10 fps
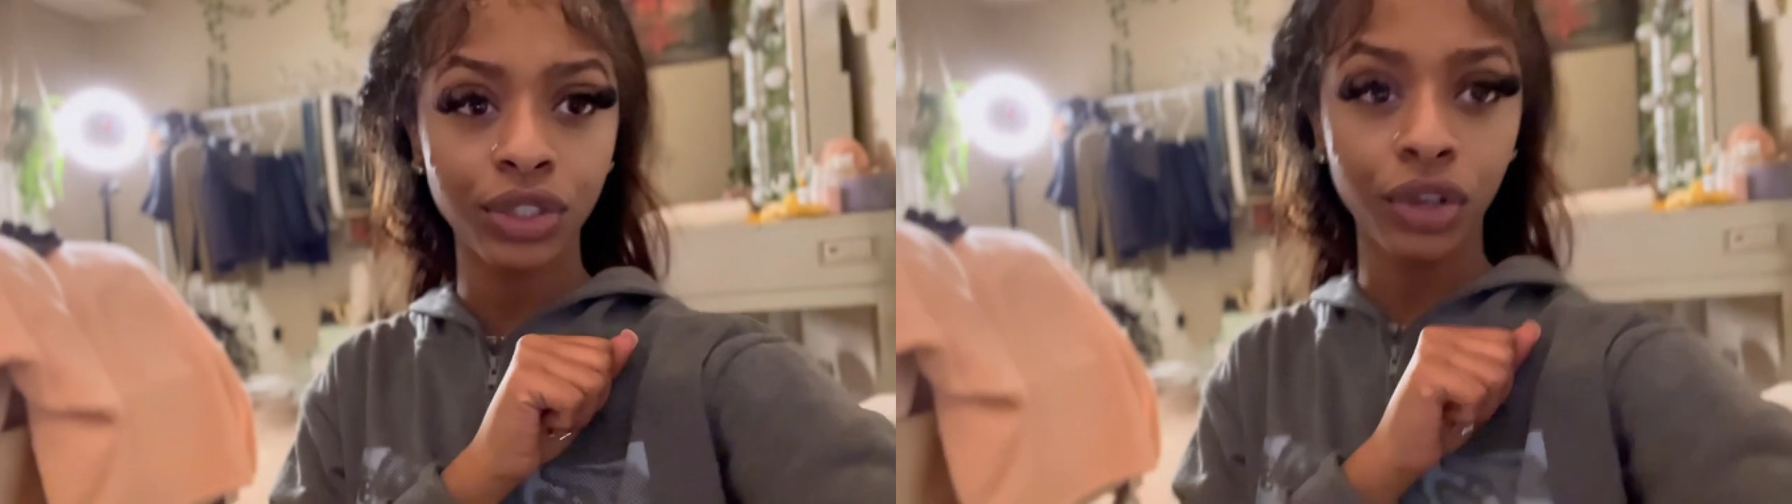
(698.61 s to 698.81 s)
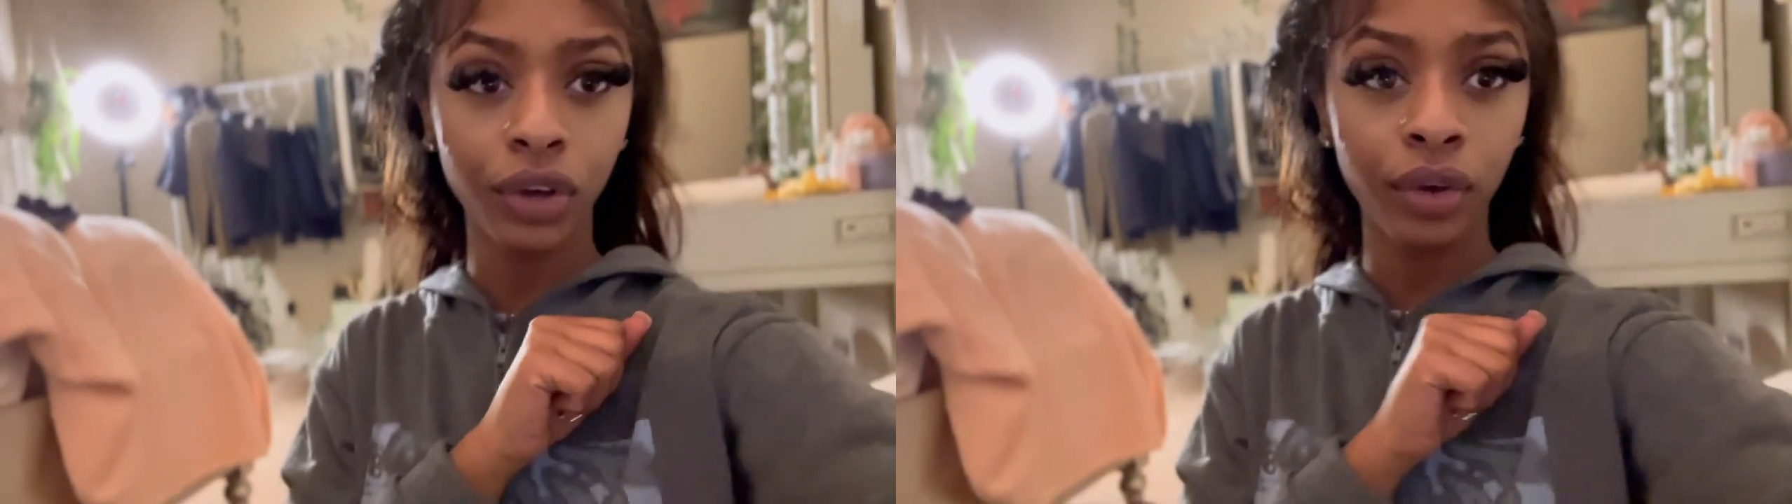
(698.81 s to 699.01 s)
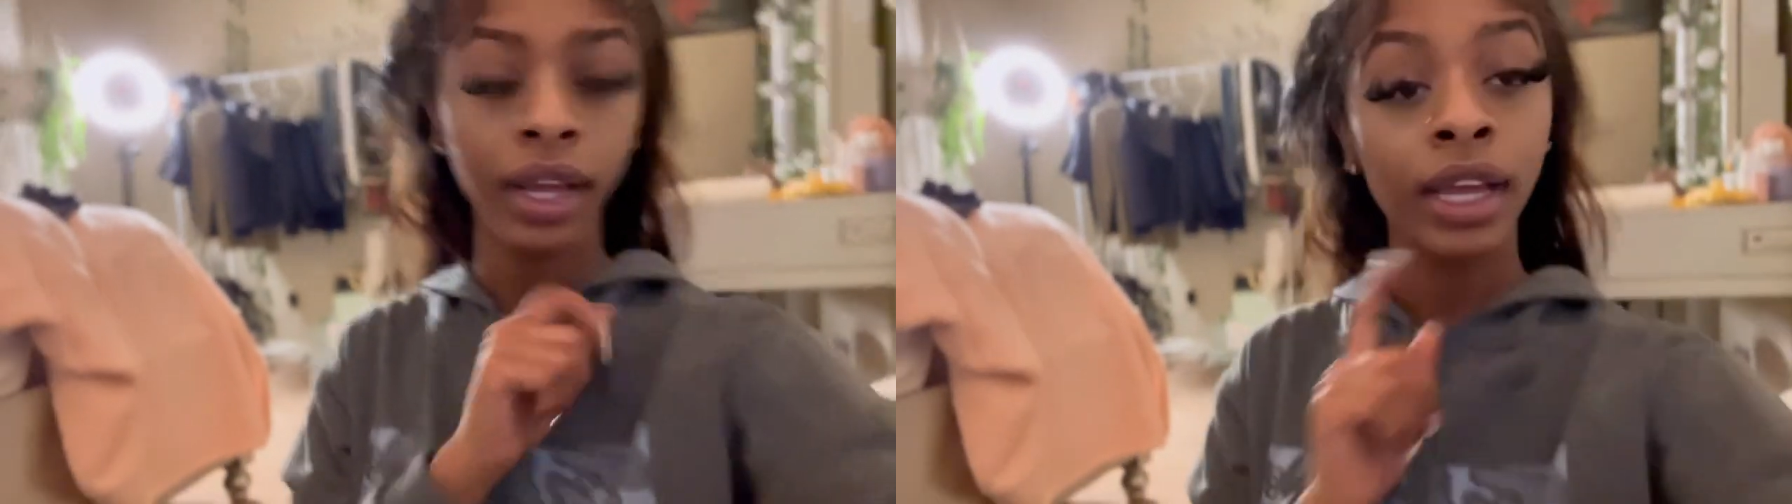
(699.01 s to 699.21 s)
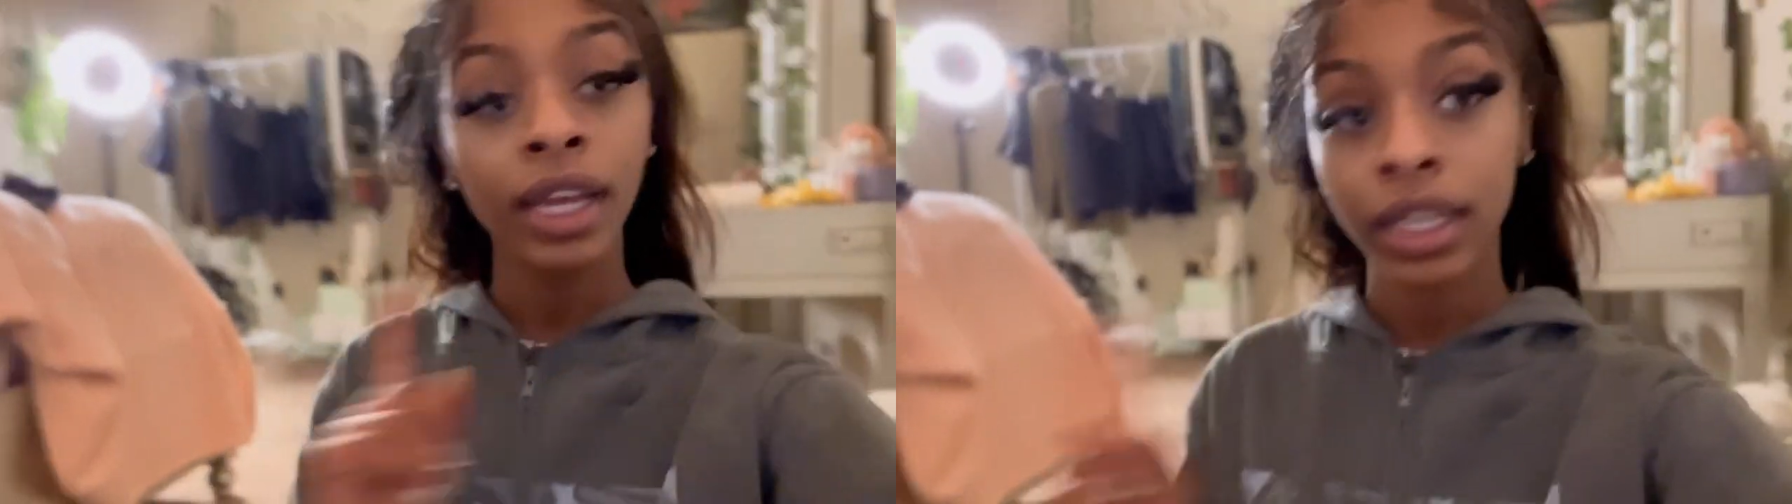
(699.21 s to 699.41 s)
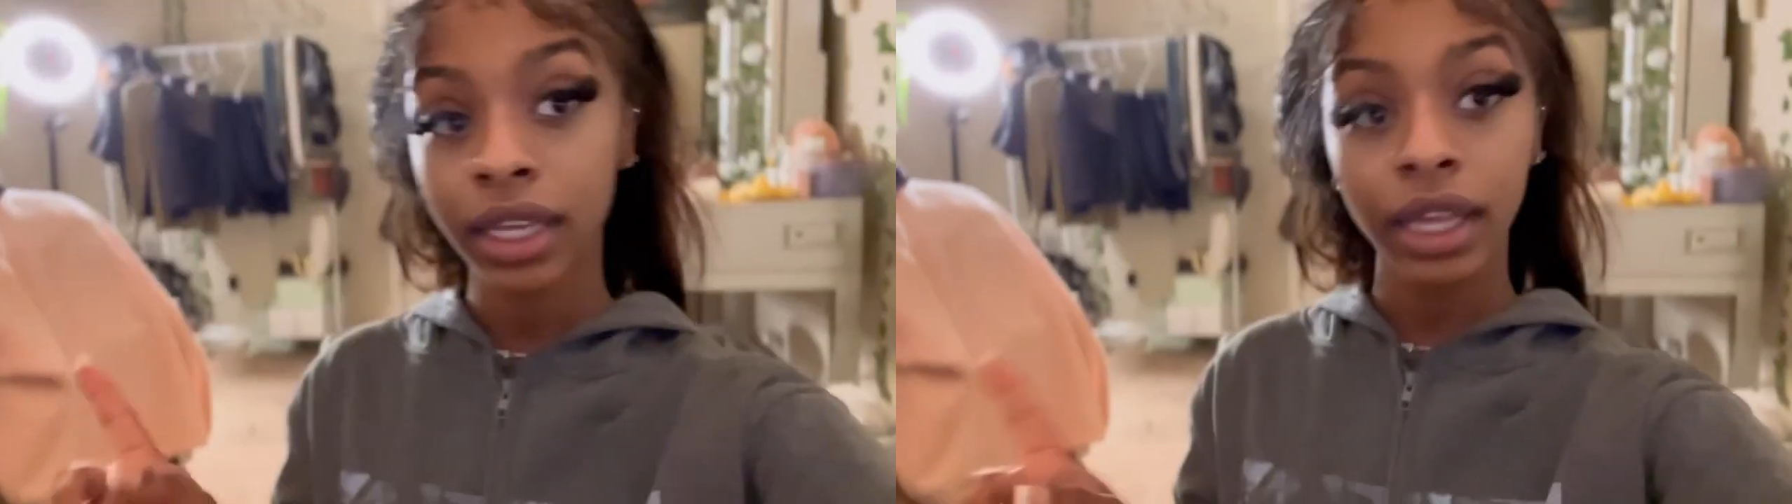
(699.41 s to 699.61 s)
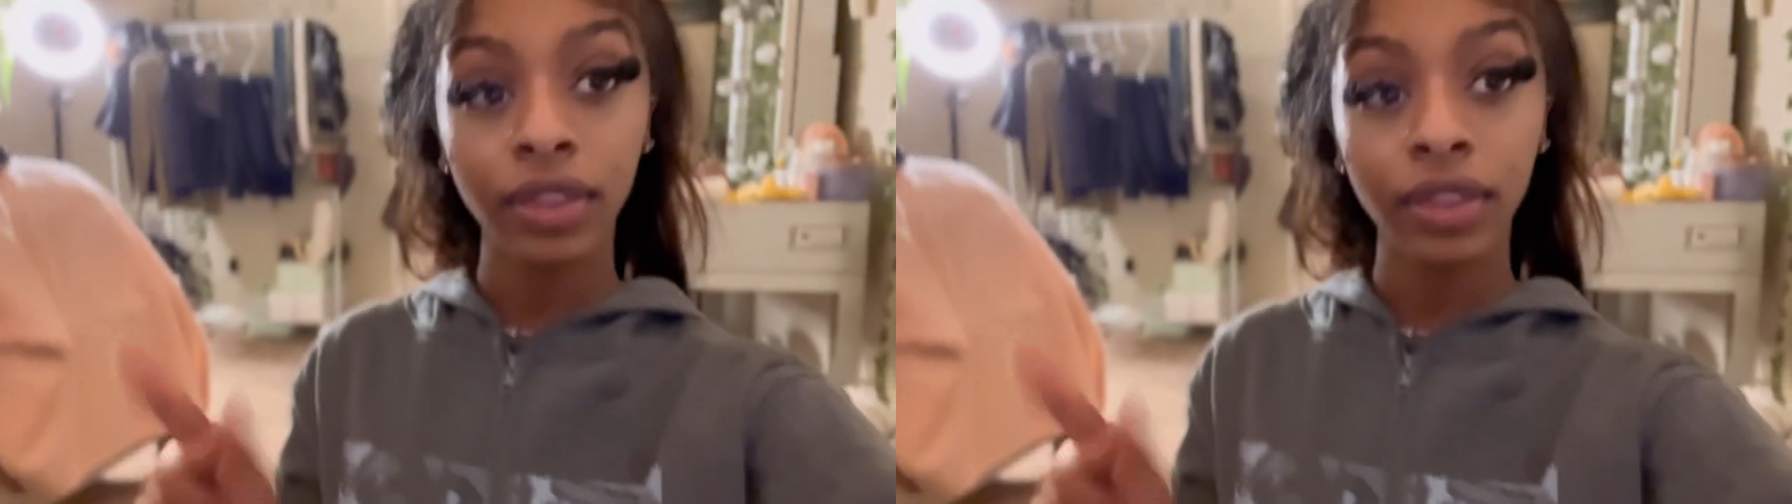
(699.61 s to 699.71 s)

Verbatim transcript: So, yeah,